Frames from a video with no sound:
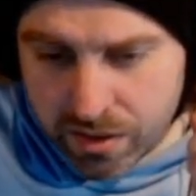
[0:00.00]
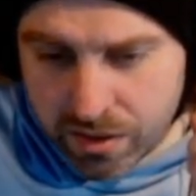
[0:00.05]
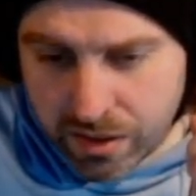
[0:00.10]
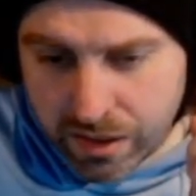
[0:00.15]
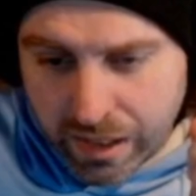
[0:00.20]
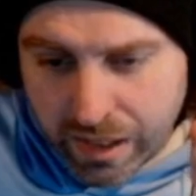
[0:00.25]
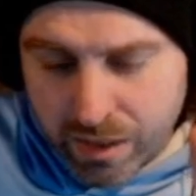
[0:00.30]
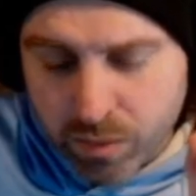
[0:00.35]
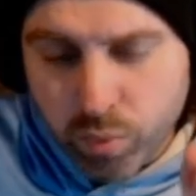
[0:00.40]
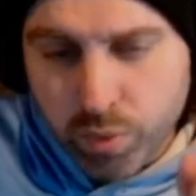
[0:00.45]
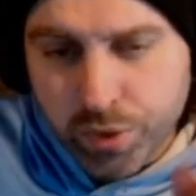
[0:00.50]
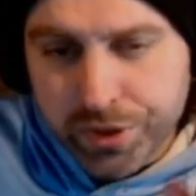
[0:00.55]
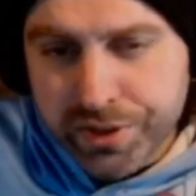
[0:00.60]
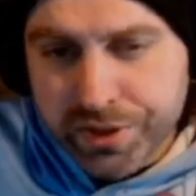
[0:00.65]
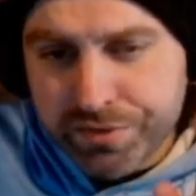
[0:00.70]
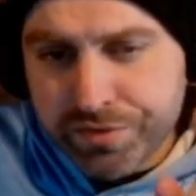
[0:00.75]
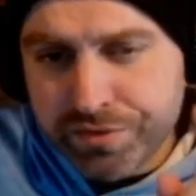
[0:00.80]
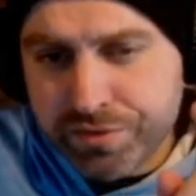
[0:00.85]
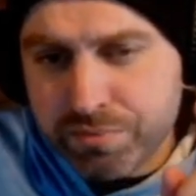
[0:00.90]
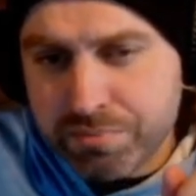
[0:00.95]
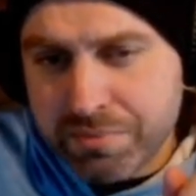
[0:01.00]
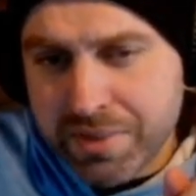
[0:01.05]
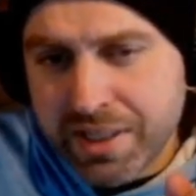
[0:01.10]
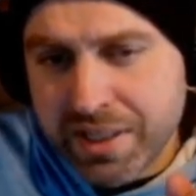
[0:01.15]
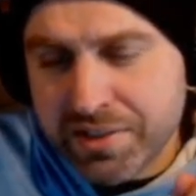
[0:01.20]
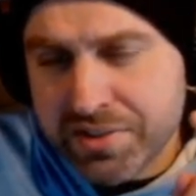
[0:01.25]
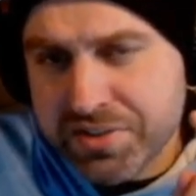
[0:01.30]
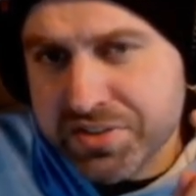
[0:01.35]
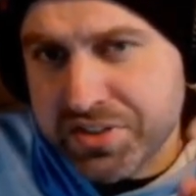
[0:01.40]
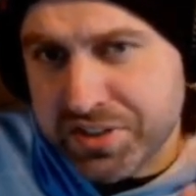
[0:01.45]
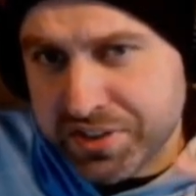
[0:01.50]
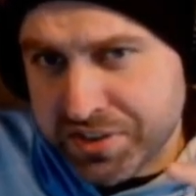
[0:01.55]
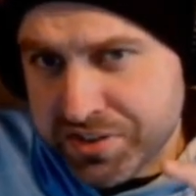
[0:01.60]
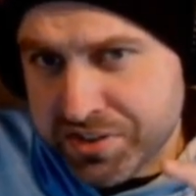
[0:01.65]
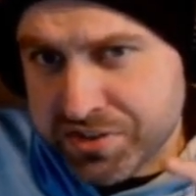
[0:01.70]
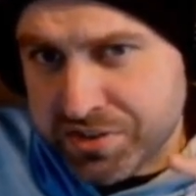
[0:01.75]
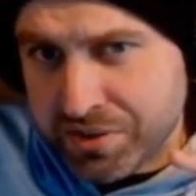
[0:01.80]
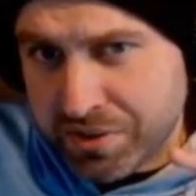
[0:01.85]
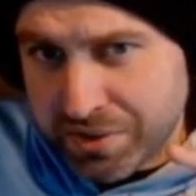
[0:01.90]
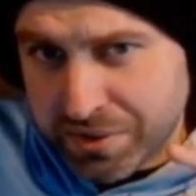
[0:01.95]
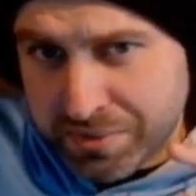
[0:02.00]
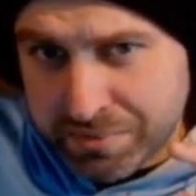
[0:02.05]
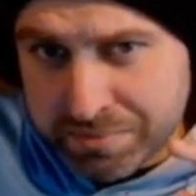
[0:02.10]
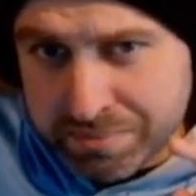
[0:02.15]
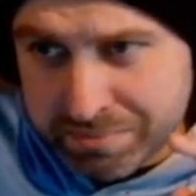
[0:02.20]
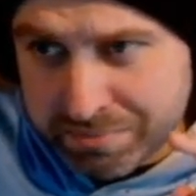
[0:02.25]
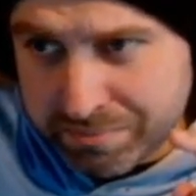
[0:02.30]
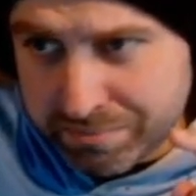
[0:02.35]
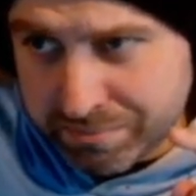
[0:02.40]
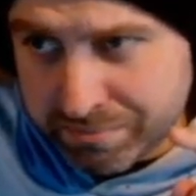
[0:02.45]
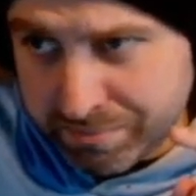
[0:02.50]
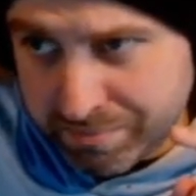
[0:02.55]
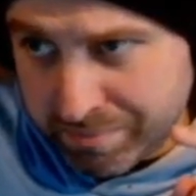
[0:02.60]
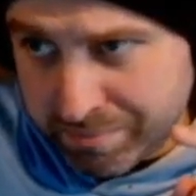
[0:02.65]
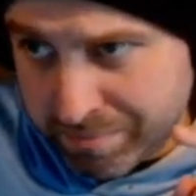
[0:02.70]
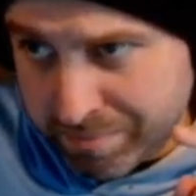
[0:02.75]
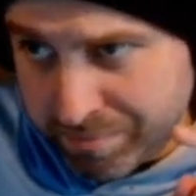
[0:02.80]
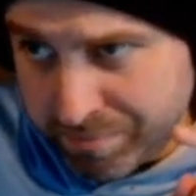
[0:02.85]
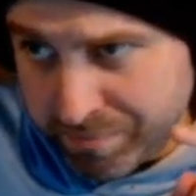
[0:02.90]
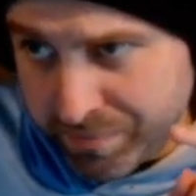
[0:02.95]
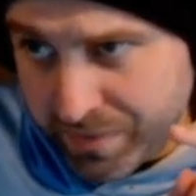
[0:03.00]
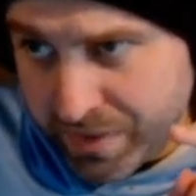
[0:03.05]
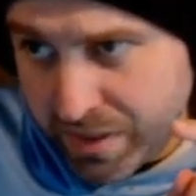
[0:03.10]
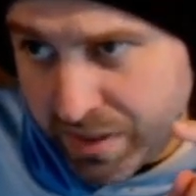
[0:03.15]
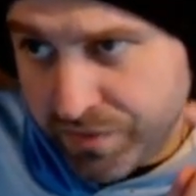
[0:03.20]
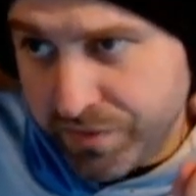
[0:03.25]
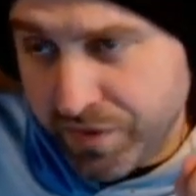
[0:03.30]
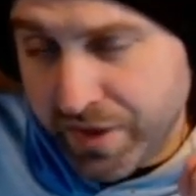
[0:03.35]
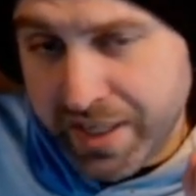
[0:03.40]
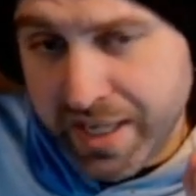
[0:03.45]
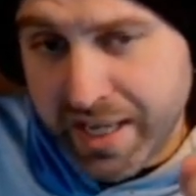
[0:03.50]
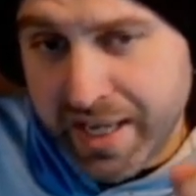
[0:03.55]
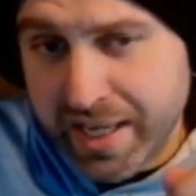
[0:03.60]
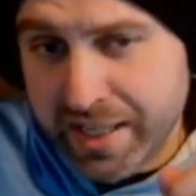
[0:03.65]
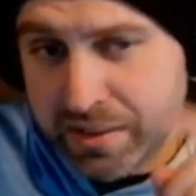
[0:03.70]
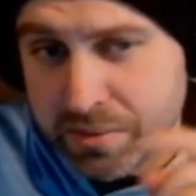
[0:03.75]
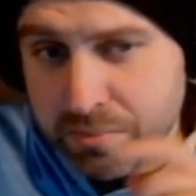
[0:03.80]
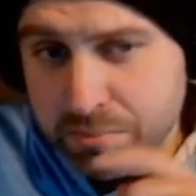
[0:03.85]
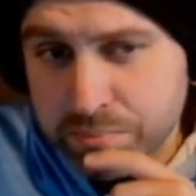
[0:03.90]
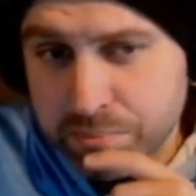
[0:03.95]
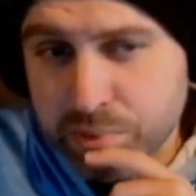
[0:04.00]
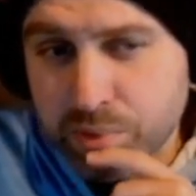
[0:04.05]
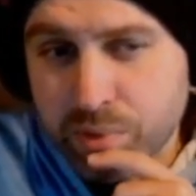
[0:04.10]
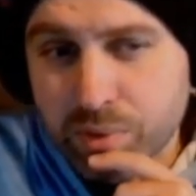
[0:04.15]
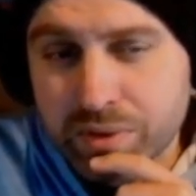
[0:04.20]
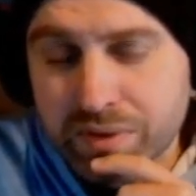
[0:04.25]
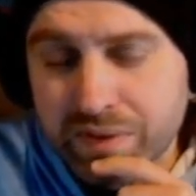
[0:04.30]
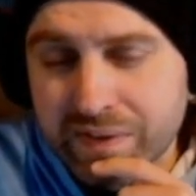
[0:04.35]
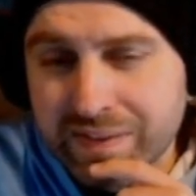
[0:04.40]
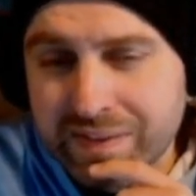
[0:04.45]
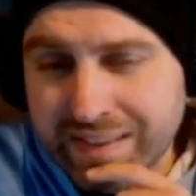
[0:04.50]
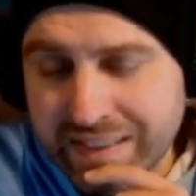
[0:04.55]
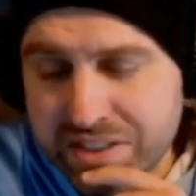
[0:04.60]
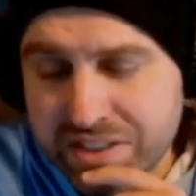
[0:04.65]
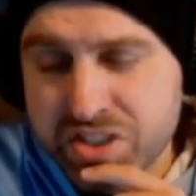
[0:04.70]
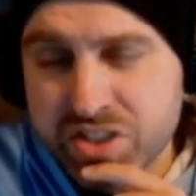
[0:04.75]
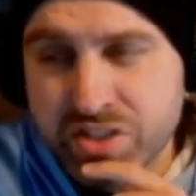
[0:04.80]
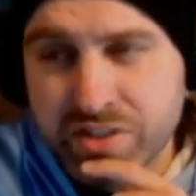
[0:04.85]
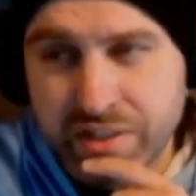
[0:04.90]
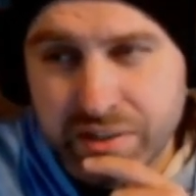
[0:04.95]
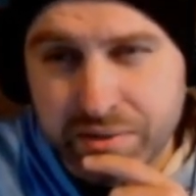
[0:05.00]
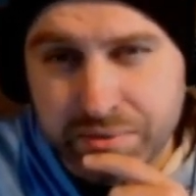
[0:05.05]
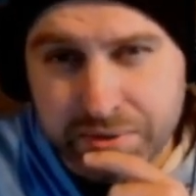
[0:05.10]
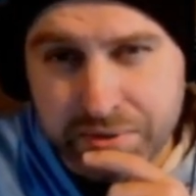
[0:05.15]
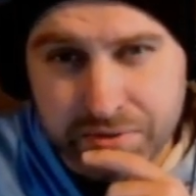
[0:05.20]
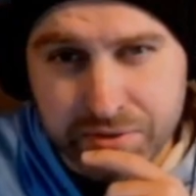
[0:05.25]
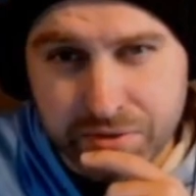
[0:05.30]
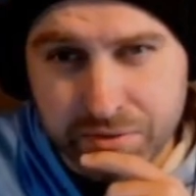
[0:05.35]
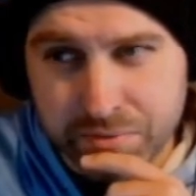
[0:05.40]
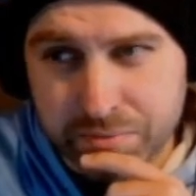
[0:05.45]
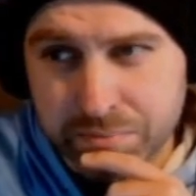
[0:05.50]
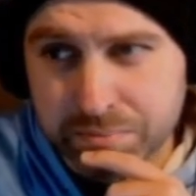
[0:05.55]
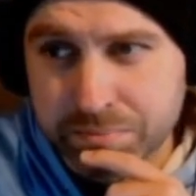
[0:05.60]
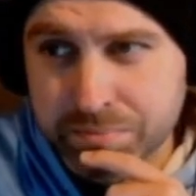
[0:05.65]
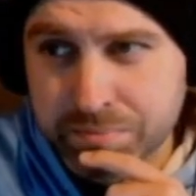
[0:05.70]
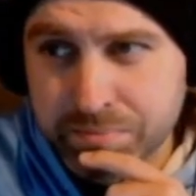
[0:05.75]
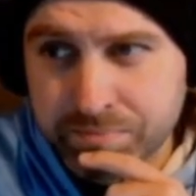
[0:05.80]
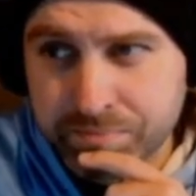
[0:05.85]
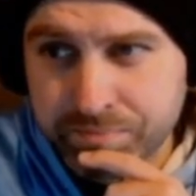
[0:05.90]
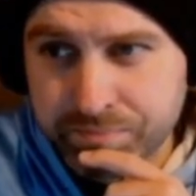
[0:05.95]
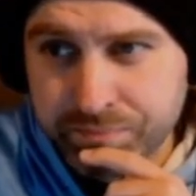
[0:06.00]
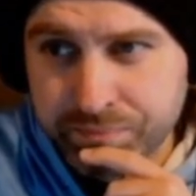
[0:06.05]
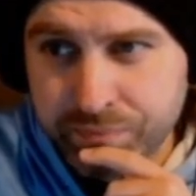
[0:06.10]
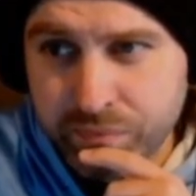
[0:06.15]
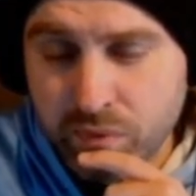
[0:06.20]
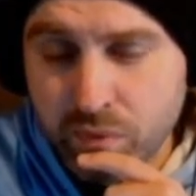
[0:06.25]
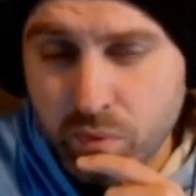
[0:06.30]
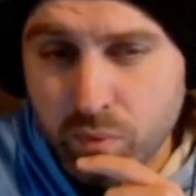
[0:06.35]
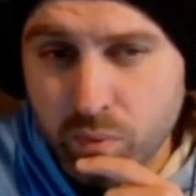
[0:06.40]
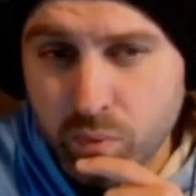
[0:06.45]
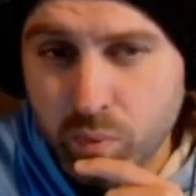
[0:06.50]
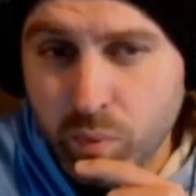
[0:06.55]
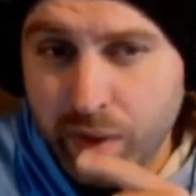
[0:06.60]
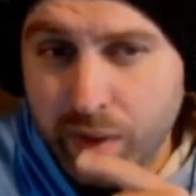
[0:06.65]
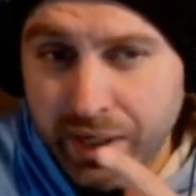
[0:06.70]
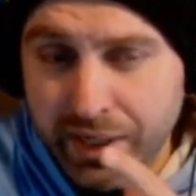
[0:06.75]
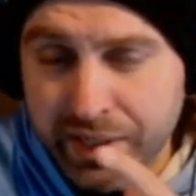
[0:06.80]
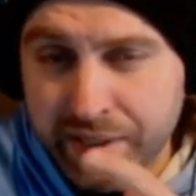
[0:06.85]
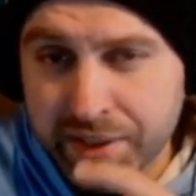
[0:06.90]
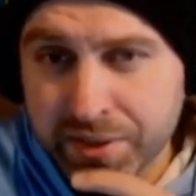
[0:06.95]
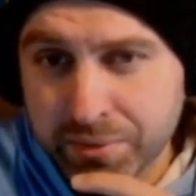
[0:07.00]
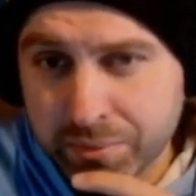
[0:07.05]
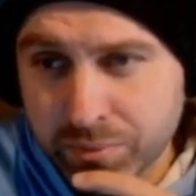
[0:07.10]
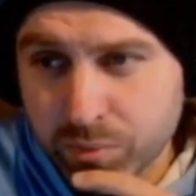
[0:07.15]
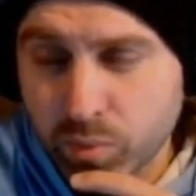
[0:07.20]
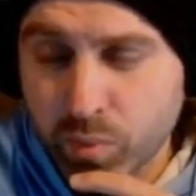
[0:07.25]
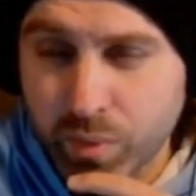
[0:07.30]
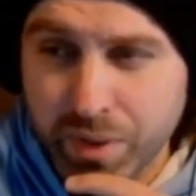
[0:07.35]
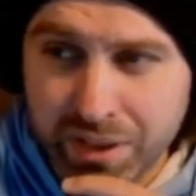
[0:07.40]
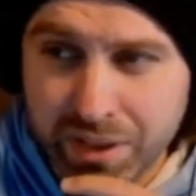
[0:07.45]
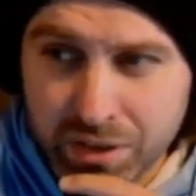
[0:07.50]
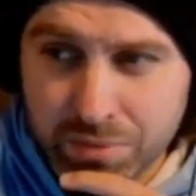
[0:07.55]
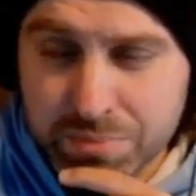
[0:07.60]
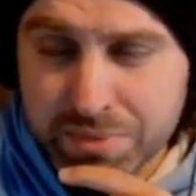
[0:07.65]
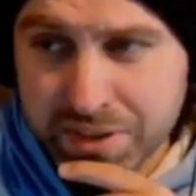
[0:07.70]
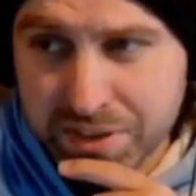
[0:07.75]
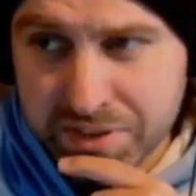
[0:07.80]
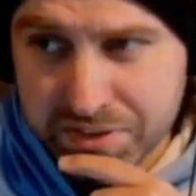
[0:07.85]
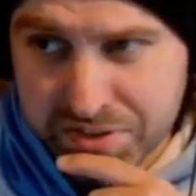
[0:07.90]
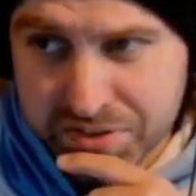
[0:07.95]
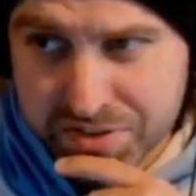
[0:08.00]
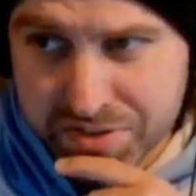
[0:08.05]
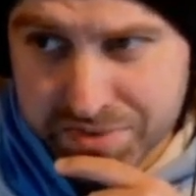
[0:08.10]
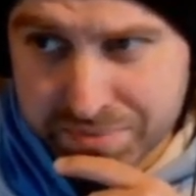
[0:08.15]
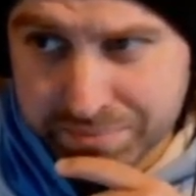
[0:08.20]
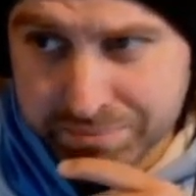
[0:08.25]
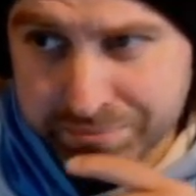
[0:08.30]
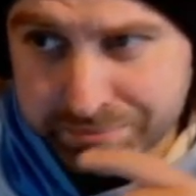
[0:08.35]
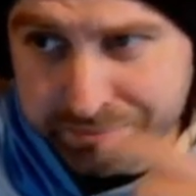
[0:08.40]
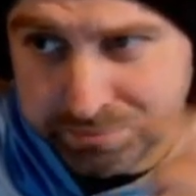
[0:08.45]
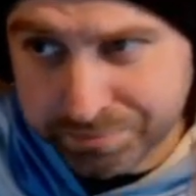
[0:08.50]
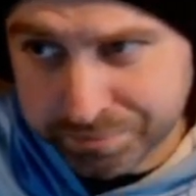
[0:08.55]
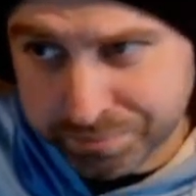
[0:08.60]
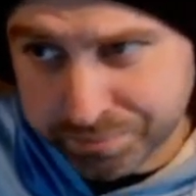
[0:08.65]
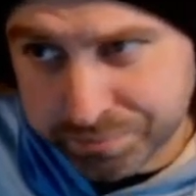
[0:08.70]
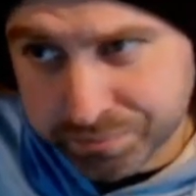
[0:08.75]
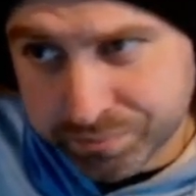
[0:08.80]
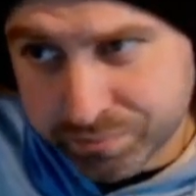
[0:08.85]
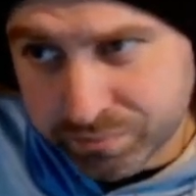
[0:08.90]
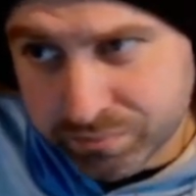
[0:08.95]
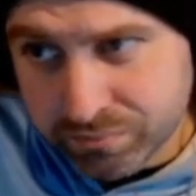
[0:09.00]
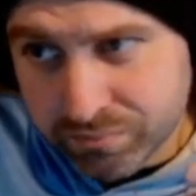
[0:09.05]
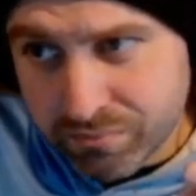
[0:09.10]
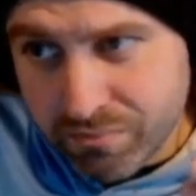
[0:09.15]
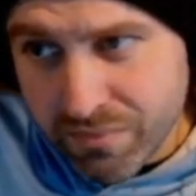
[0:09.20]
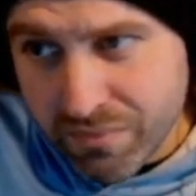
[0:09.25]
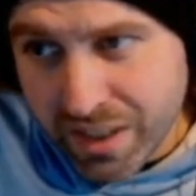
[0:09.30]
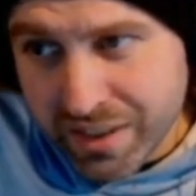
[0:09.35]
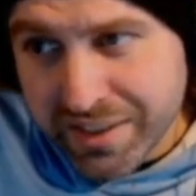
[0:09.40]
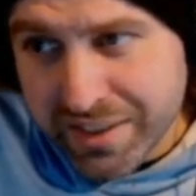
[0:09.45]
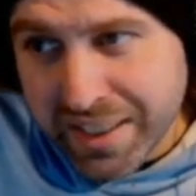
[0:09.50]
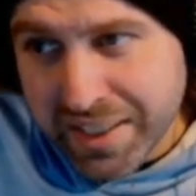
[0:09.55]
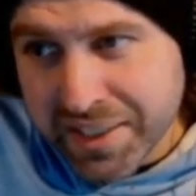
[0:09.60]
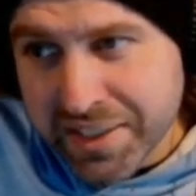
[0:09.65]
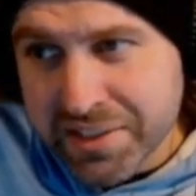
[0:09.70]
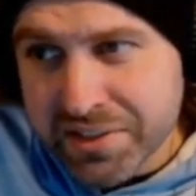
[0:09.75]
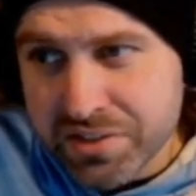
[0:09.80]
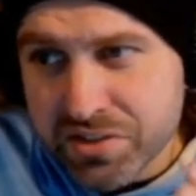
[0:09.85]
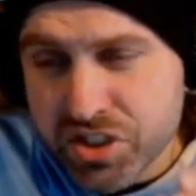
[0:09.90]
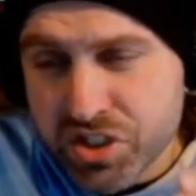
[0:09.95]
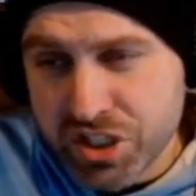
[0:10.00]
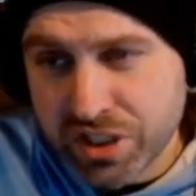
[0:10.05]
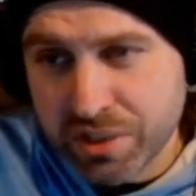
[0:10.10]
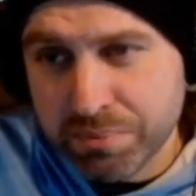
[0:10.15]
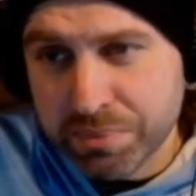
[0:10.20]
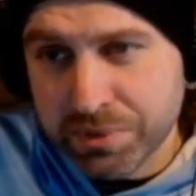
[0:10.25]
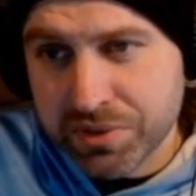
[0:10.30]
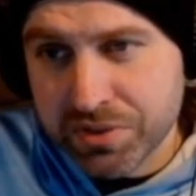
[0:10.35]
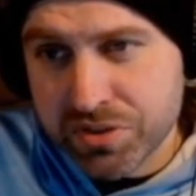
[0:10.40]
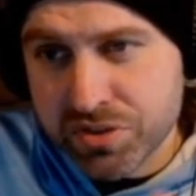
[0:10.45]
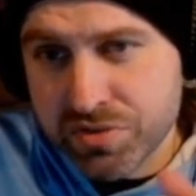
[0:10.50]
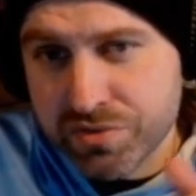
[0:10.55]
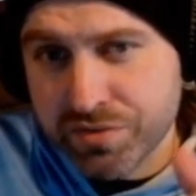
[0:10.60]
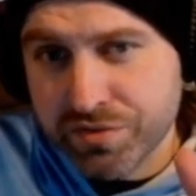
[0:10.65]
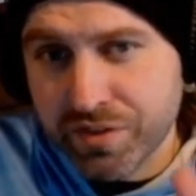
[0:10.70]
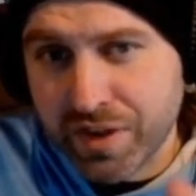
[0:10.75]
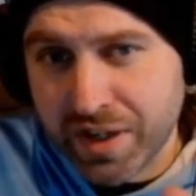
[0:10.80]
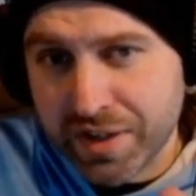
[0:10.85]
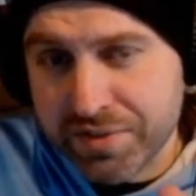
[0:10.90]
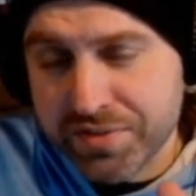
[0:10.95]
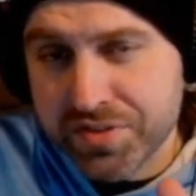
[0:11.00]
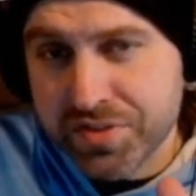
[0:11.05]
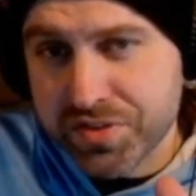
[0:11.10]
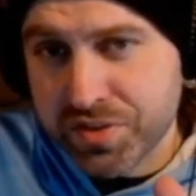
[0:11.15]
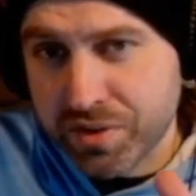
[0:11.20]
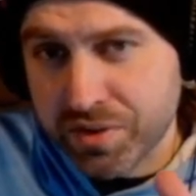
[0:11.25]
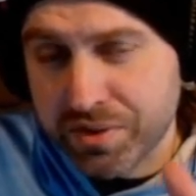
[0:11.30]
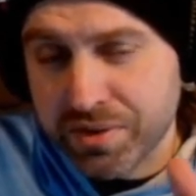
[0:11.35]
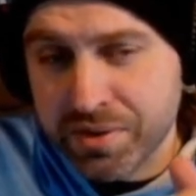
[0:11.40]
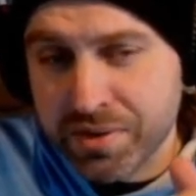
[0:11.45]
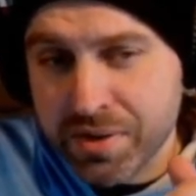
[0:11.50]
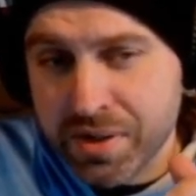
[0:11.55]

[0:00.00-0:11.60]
I would have made a 6-star if I hadn't pulled a legendary though. Why? Well, because getting a champion to 5-star